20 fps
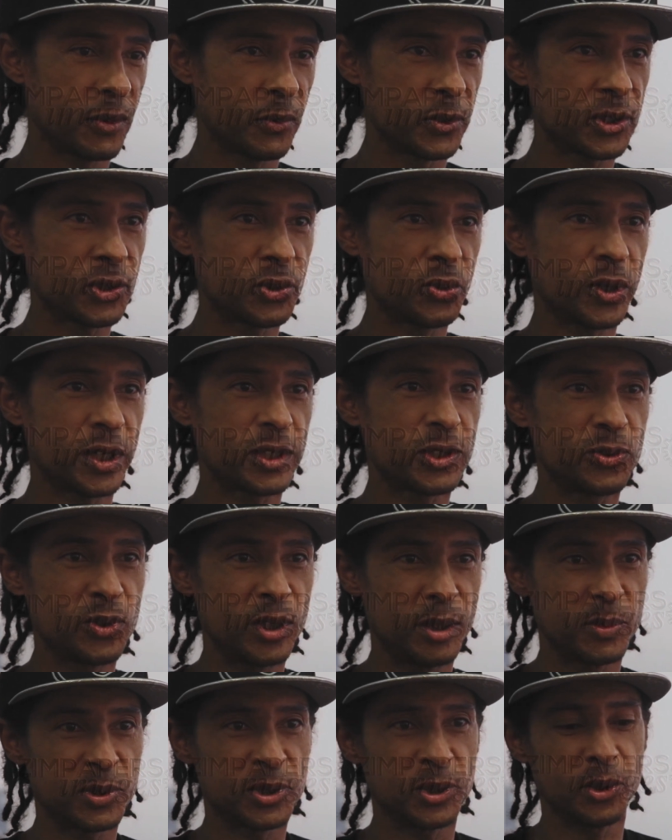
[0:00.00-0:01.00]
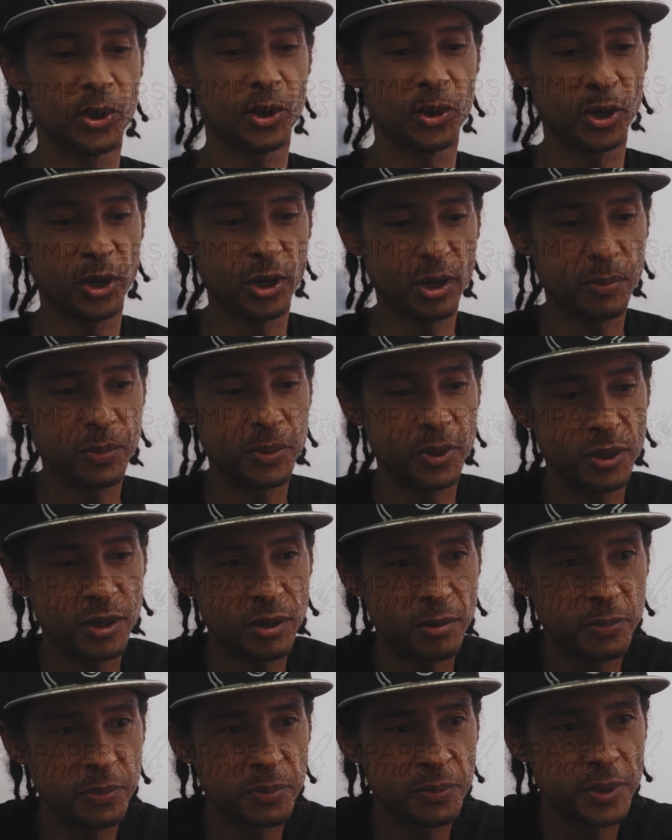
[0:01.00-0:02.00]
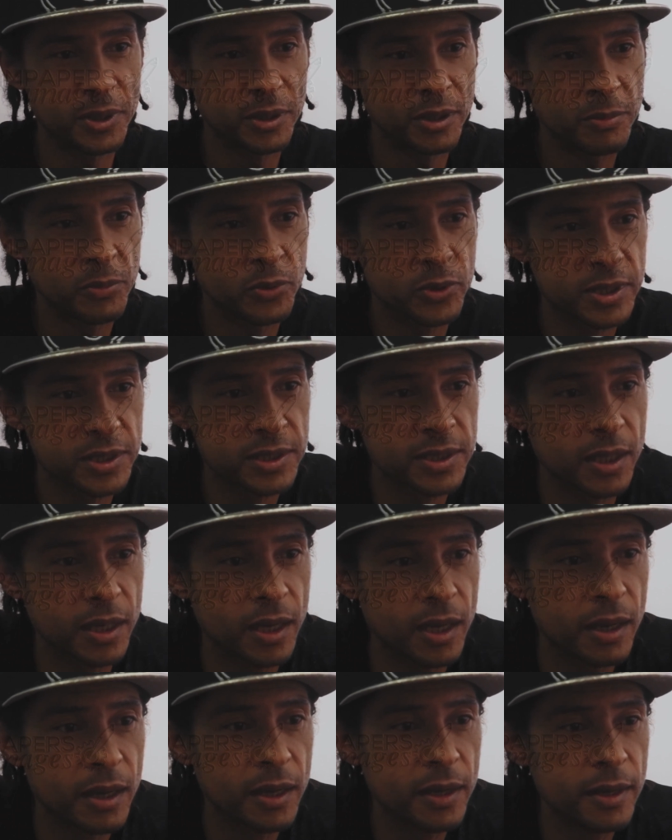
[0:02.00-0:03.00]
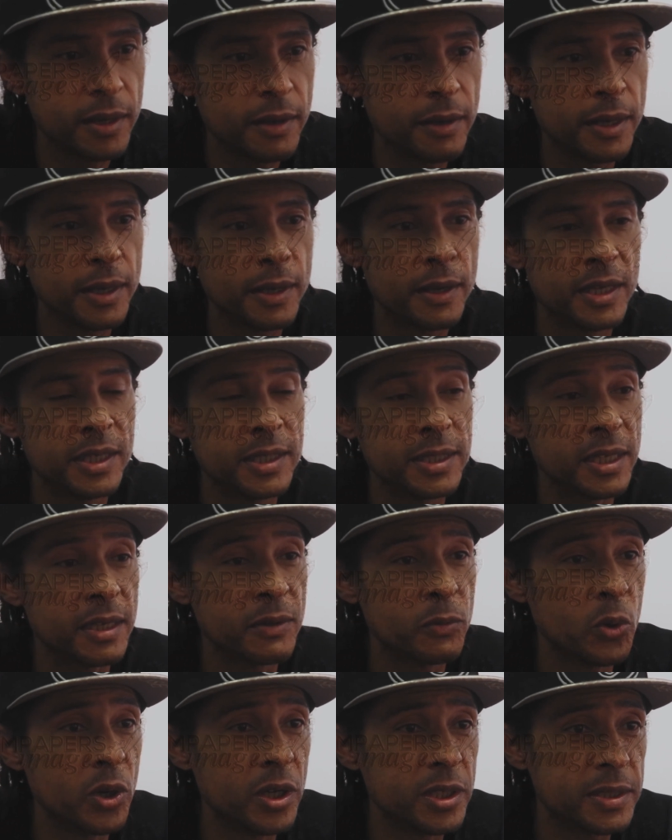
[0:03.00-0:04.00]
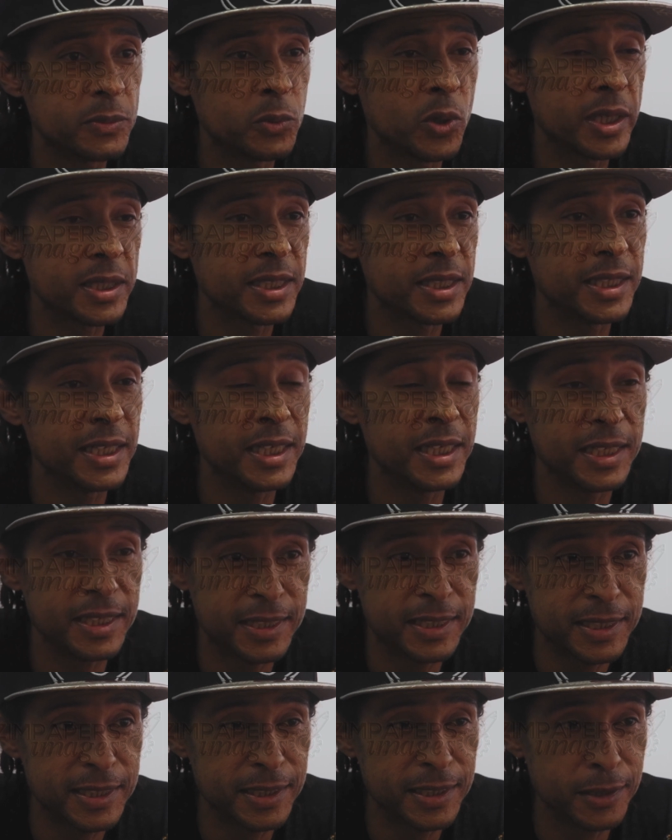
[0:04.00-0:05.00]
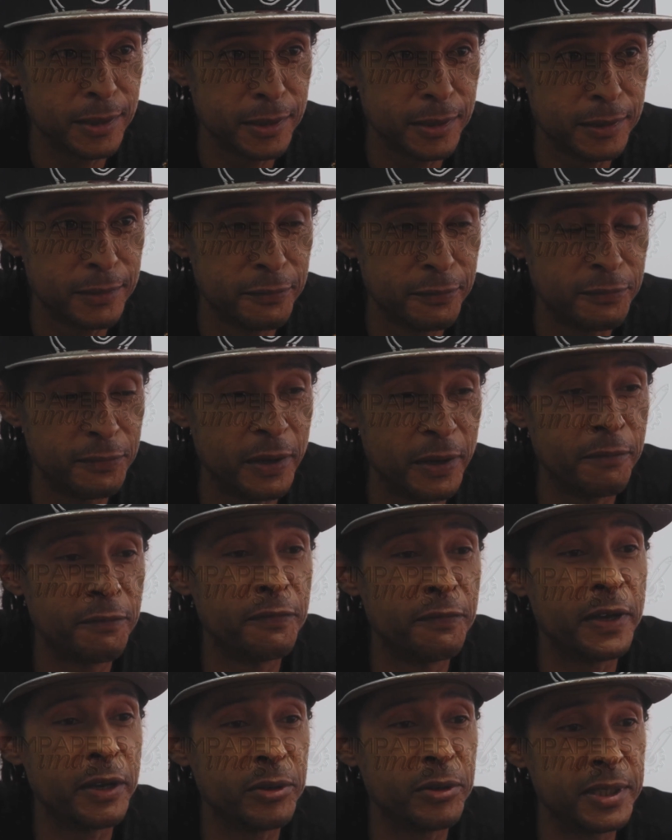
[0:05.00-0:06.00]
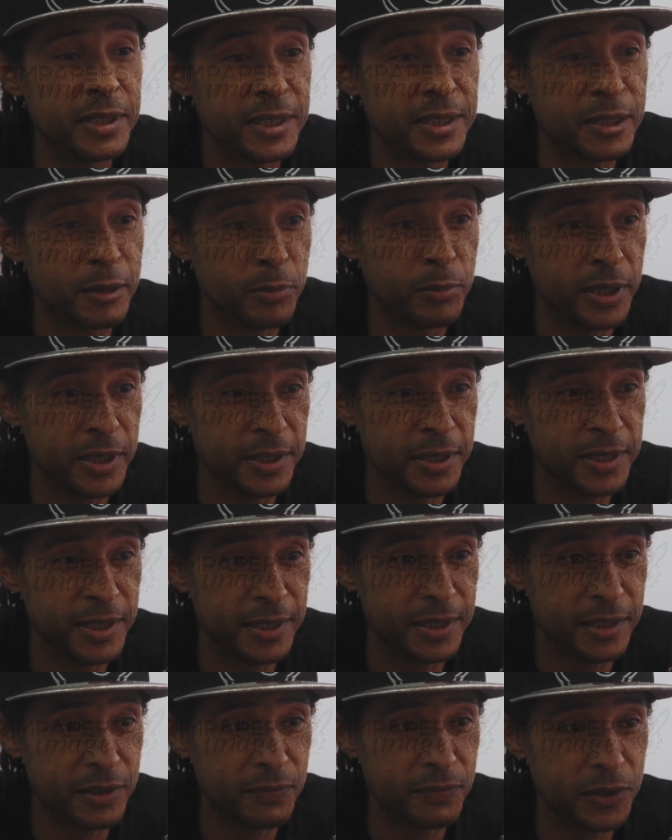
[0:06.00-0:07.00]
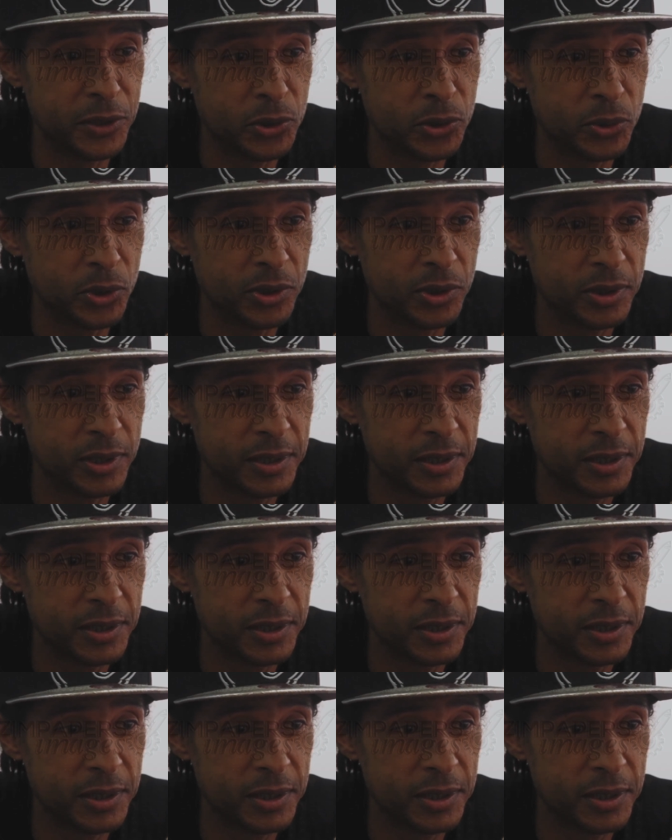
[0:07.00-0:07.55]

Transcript: there was two extremes, you know. Herb was, and is still a very disciplined individual.